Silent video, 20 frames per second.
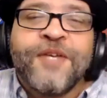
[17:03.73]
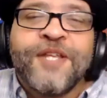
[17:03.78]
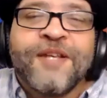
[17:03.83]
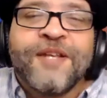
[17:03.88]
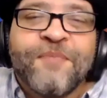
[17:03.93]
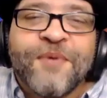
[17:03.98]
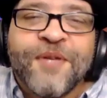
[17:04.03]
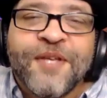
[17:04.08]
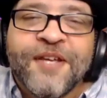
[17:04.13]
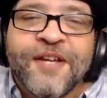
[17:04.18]
me
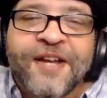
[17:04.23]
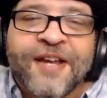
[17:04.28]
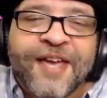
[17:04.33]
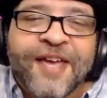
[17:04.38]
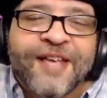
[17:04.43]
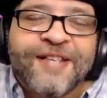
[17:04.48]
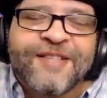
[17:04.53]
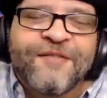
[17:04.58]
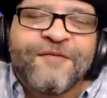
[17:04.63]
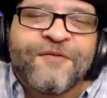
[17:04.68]
to be your
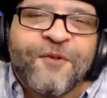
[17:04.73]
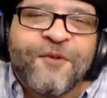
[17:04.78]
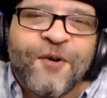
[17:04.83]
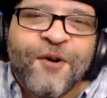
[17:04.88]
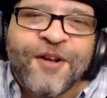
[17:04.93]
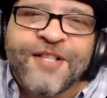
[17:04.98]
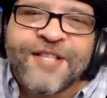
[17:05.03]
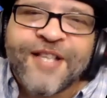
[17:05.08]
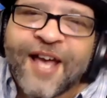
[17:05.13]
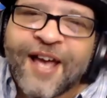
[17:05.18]
guest, of
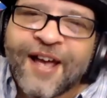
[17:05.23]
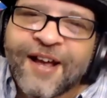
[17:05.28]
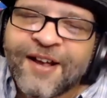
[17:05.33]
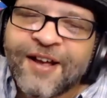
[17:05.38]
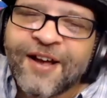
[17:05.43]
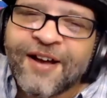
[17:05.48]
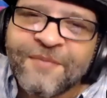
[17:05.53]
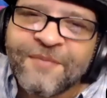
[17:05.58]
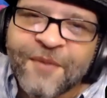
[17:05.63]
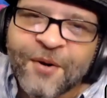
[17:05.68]
course I'll
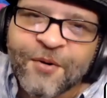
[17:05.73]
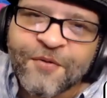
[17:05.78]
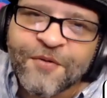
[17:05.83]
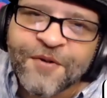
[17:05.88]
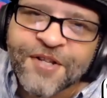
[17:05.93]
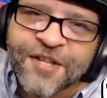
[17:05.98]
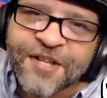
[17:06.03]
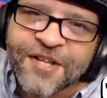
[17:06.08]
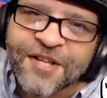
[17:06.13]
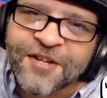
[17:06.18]
come
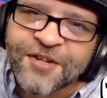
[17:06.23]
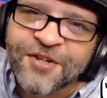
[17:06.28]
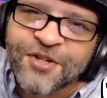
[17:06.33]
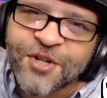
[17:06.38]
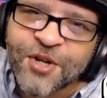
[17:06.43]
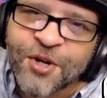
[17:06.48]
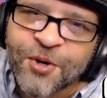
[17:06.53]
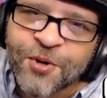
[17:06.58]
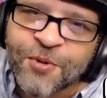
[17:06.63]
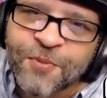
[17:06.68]
over to your
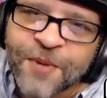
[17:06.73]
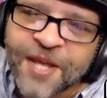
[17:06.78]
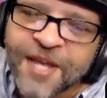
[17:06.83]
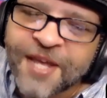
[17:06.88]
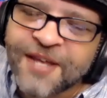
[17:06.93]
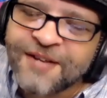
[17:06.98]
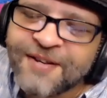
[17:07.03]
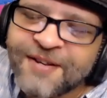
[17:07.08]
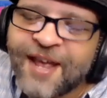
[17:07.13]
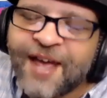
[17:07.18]
show,
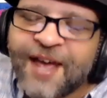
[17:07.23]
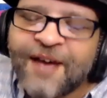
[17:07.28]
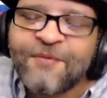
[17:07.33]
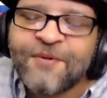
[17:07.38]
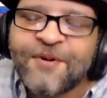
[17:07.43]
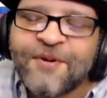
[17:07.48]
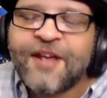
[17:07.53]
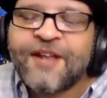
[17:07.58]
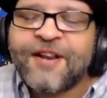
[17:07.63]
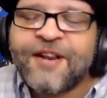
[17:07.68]
man. I
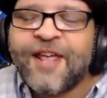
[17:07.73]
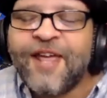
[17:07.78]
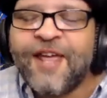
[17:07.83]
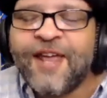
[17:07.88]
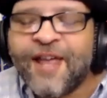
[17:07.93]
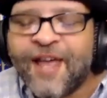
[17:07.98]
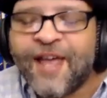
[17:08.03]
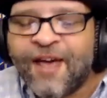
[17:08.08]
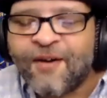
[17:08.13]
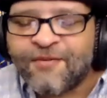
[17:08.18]
would love to
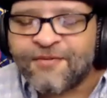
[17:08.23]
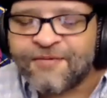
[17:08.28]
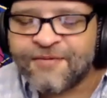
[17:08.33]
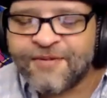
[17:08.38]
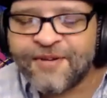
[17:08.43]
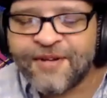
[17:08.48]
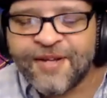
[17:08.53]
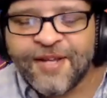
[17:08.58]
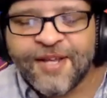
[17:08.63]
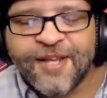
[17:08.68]
hang out
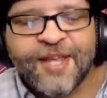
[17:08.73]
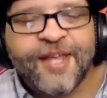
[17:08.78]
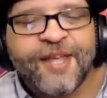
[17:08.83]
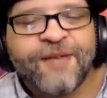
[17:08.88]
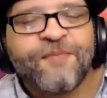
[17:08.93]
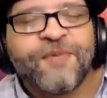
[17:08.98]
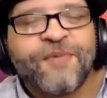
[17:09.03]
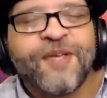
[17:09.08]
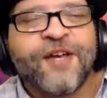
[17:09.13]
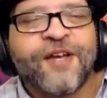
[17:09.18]

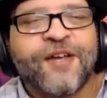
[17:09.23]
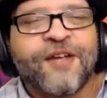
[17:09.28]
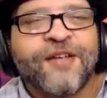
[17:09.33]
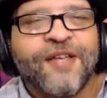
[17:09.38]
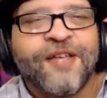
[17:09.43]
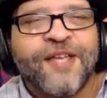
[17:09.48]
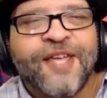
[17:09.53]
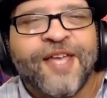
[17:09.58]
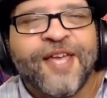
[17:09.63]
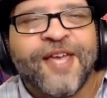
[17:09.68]
and be
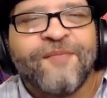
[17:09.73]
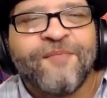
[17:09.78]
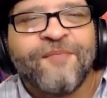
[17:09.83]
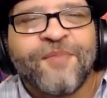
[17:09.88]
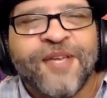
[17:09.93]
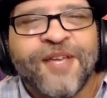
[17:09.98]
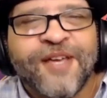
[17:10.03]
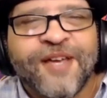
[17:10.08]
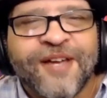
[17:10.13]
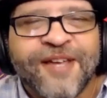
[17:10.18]

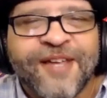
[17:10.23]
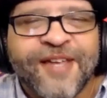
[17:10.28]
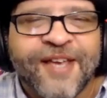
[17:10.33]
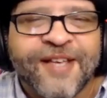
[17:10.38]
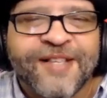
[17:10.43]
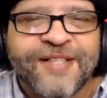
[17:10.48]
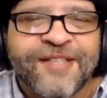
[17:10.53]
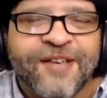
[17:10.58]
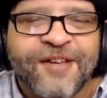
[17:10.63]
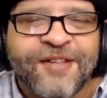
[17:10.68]
a
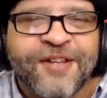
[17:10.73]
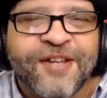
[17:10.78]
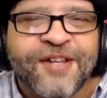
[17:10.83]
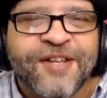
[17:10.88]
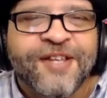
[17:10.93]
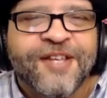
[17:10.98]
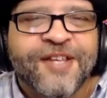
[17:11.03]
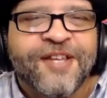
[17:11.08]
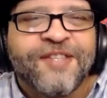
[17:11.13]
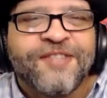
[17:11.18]
guest on
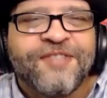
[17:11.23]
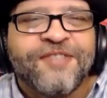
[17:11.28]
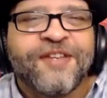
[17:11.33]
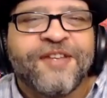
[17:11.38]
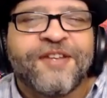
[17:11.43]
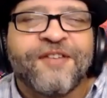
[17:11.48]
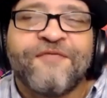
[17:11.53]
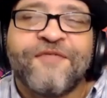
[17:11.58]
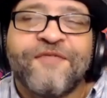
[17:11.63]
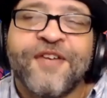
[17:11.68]
the
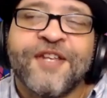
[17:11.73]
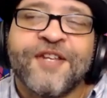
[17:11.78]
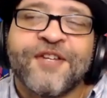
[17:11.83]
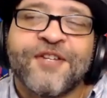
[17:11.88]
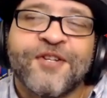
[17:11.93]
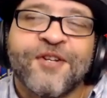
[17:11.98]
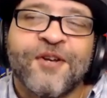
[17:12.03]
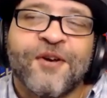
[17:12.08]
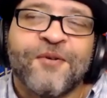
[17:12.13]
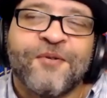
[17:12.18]
Davida
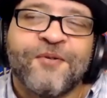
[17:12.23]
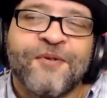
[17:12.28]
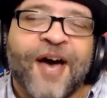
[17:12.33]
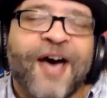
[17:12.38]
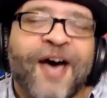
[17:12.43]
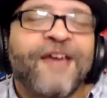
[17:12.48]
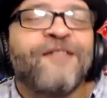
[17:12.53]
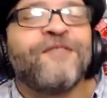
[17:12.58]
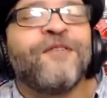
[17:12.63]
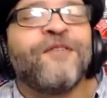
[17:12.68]
show.
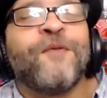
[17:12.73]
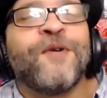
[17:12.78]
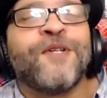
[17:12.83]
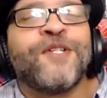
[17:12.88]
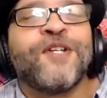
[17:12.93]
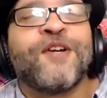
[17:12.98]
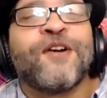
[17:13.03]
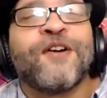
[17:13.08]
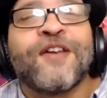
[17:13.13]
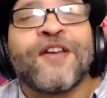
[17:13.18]
I don't know
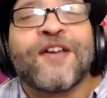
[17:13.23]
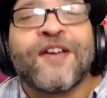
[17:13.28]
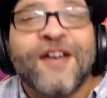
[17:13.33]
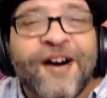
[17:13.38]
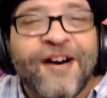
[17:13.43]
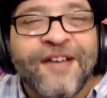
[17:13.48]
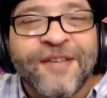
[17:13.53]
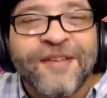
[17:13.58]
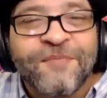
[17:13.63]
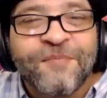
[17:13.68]
what you're going to
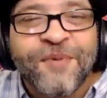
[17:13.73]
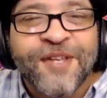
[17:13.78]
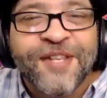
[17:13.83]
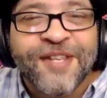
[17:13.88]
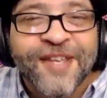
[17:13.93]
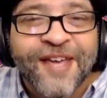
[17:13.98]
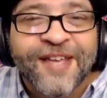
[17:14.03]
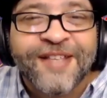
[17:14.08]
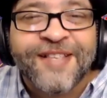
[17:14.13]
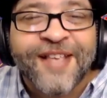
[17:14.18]
call it, but
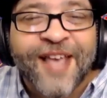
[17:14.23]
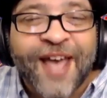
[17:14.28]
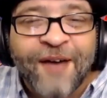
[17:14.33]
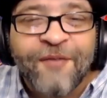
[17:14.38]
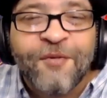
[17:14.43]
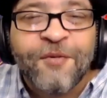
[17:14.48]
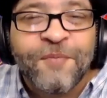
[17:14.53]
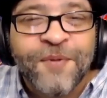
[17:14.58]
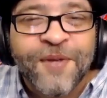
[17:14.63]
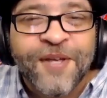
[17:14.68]
yes,
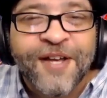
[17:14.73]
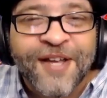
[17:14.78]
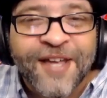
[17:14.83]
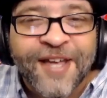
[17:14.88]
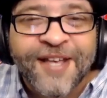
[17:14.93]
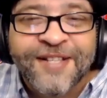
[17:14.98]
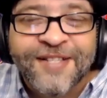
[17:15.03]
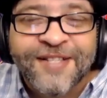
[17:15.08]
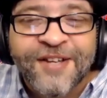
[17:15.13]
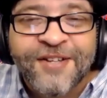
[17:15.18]
I will be a
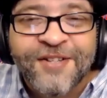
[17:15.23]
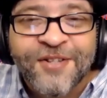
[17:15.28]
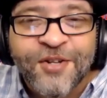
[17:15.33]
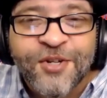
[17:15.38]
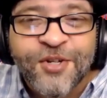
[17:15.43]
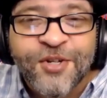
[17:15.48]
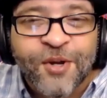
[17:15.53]
guest on your